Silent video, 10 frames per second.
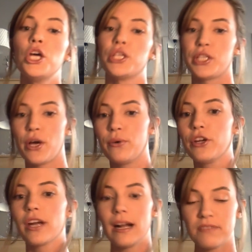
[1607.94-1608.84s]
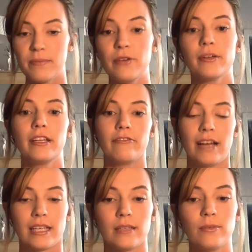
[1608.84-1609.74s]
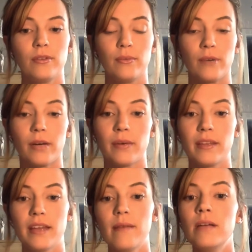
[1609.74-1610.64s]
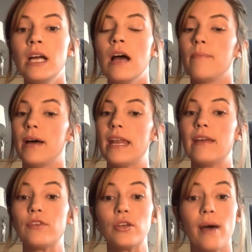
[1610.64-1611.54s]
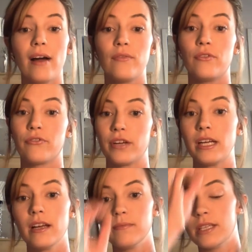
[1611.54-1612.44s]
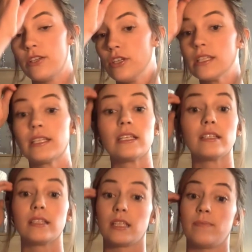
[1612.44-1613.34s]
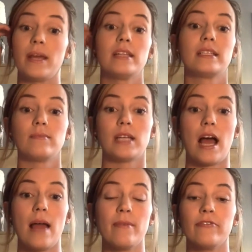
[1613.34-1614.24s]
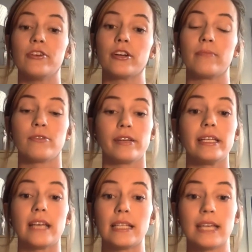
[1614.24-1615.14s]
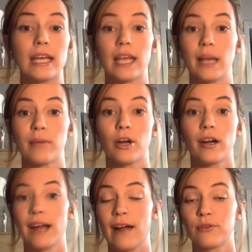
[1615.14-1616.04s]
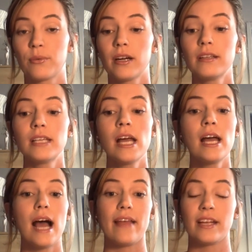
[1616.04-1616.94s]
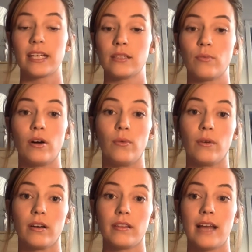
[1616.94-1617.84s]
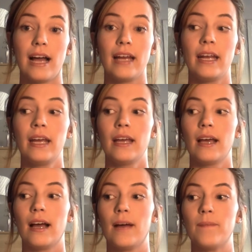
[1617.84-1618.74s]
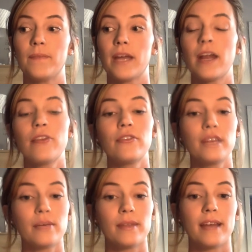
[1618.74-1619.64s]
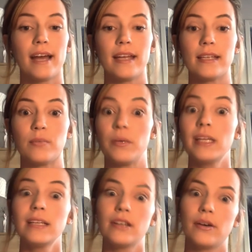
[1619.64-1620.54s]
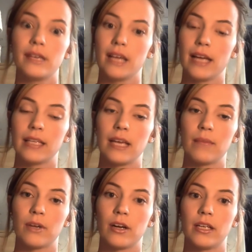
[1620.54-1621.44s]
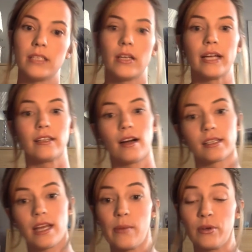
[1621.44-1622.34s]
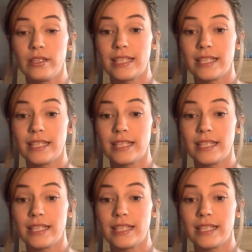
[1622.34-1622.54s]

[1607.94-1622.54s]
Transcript: So you're gonna have to be really flexible and work with him. But if you have the freedom to just spend some time, if your Marine does get Camp Guard afterwards, I think it's well worth that. Another thing with that is we didn't know he had Camp Guard until I talked to him on